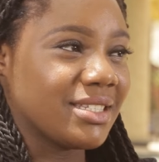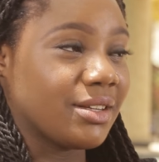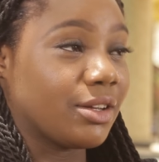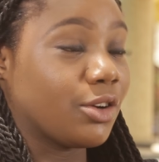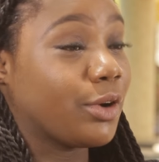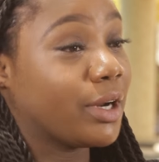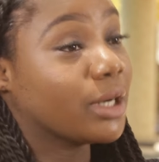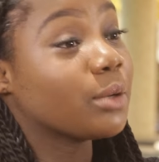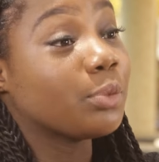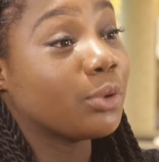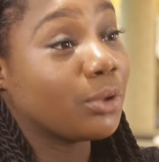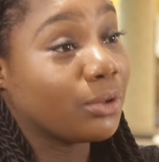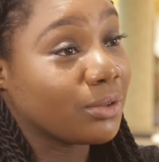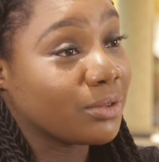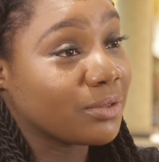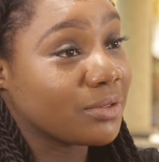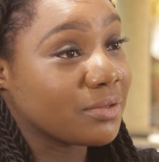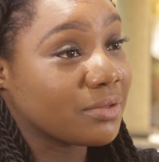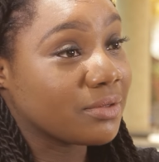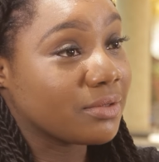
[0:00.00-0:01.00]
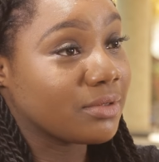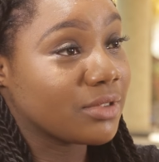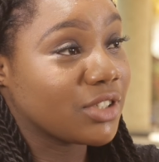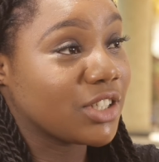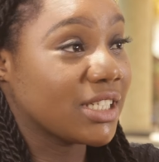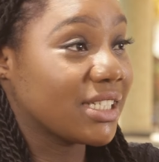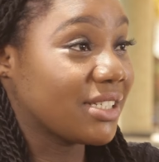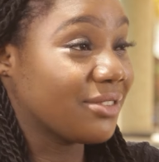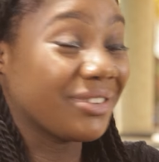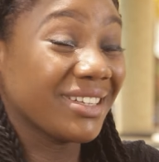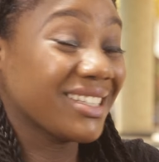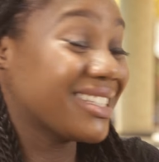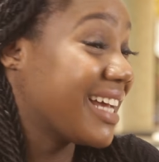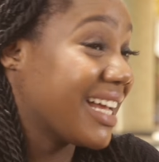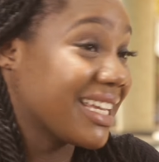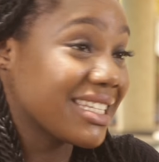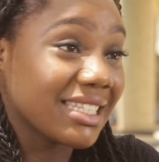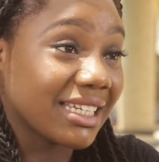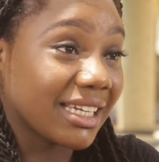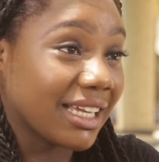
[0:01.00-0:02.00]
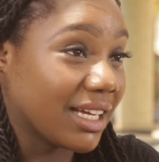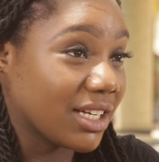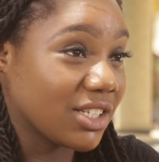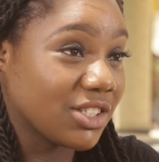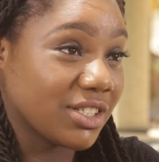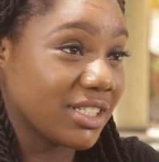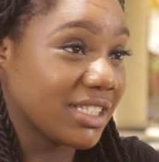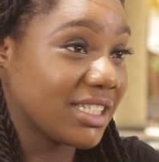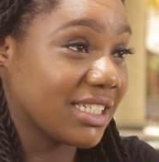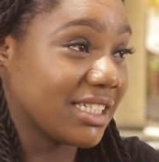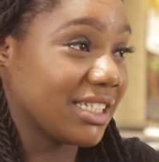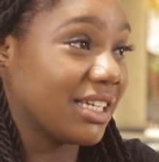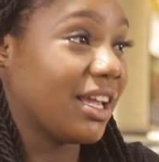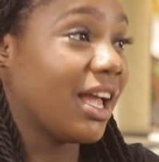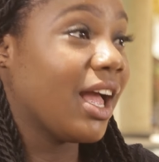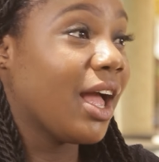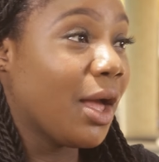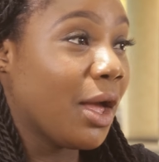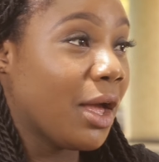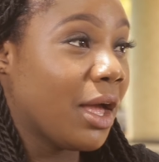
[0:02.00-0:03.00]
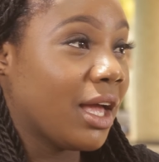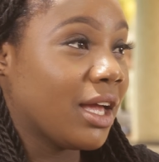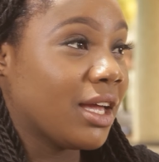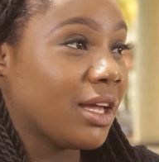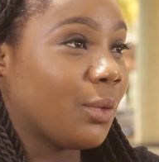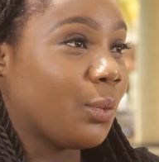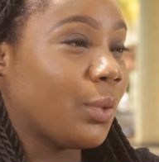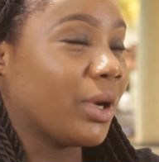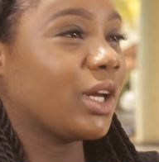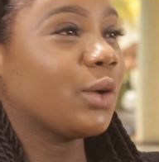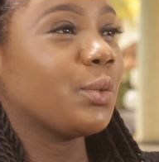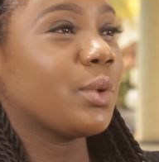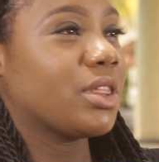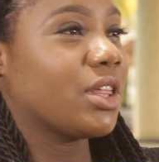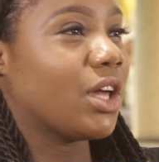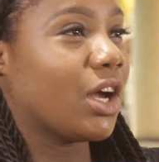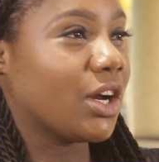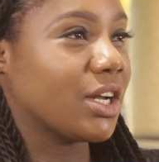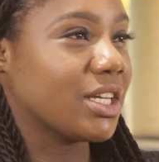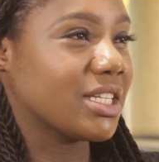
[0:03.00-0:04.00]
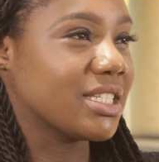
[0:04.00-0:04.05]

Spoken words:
is incredible. She's a fantastic actress. Working with her